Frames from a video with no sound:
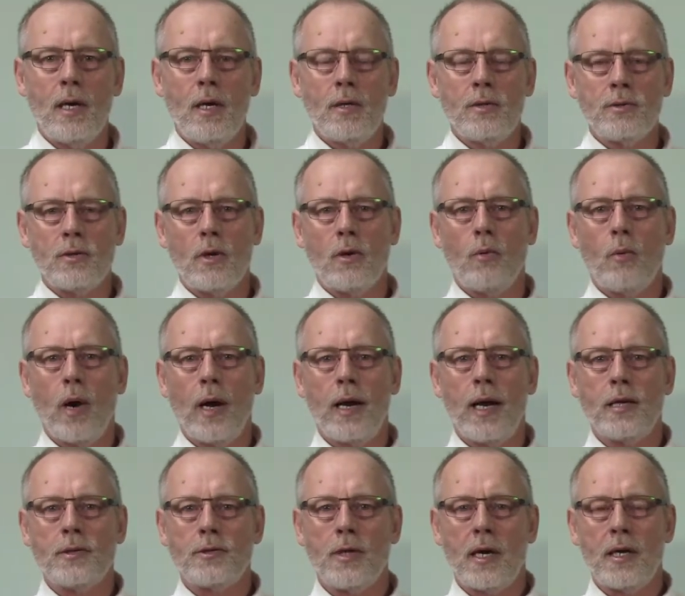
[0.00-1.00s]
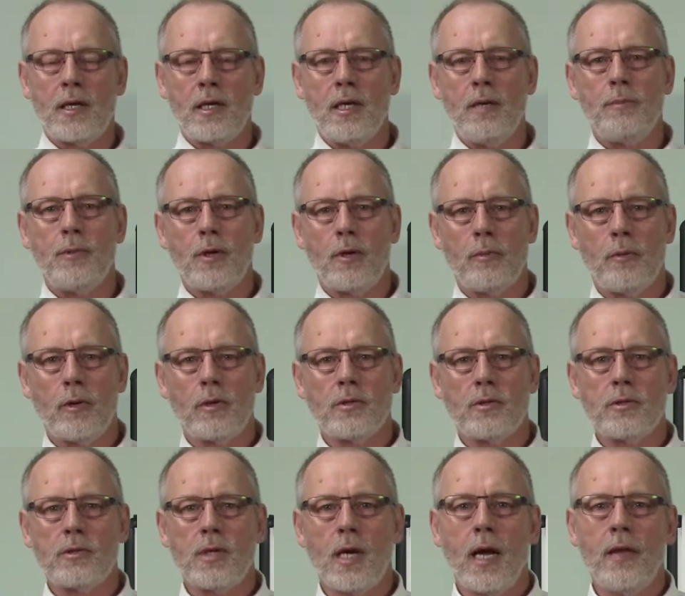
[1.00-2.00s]
So why not try to keep the
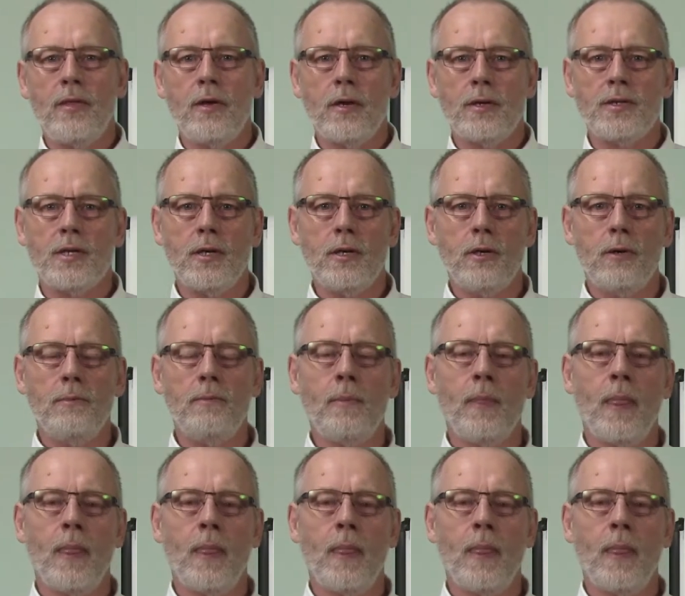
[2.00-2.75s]
commercial side there too?